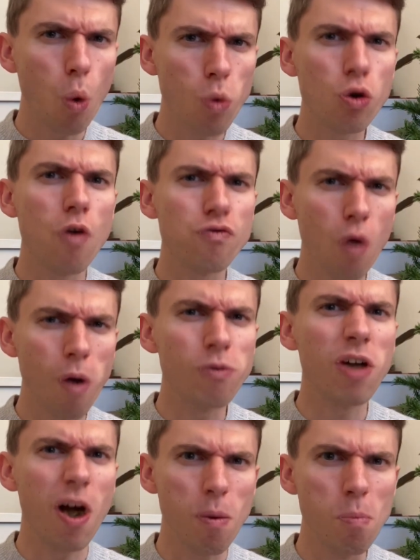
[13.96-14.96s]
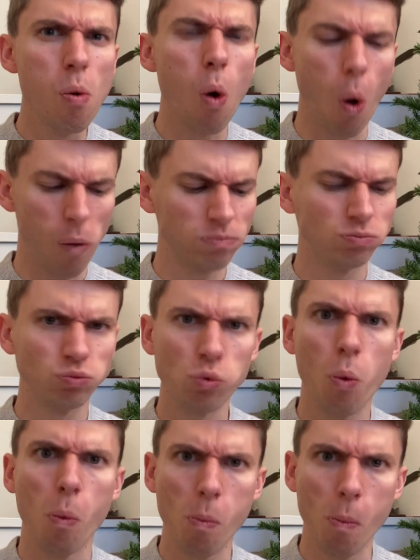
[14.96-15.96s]
to find out more.
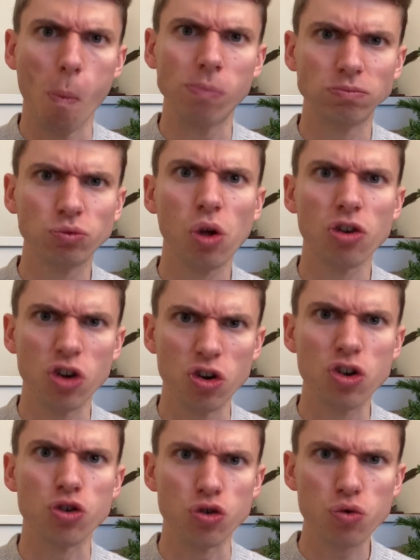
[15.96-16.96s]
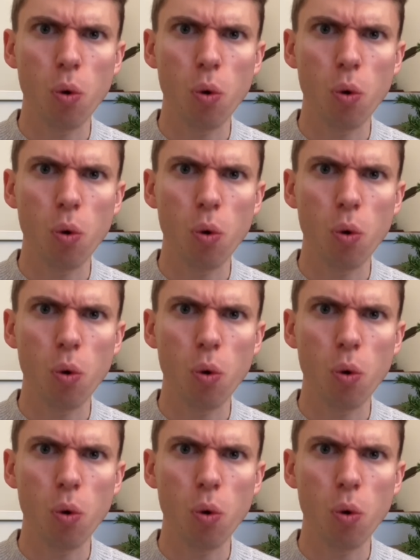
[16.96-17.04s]
Delicious.